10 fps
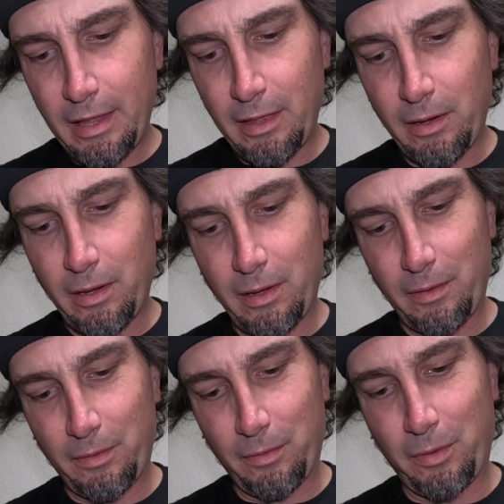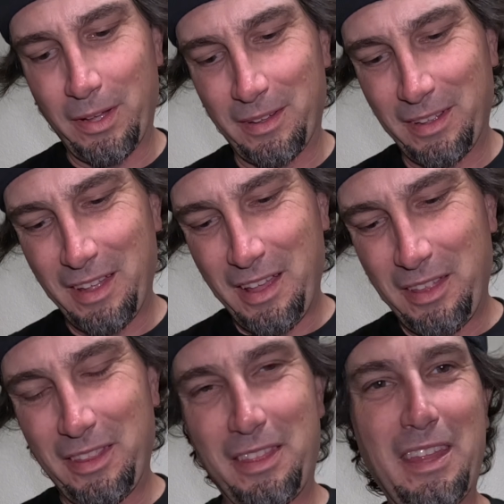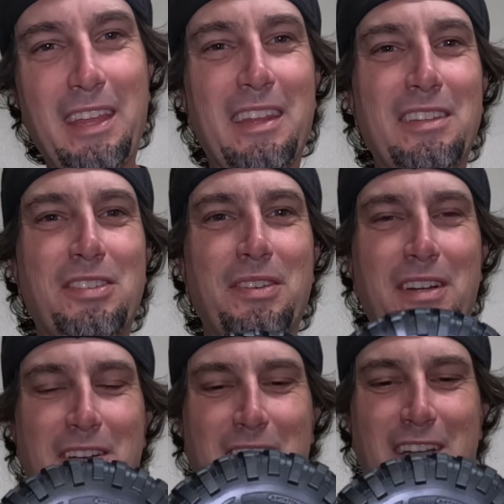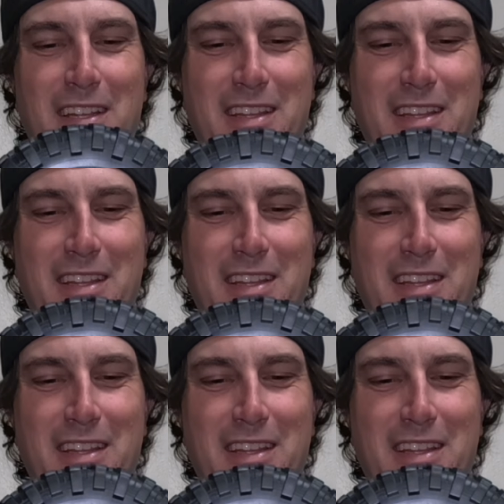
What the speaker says: the thing that triggered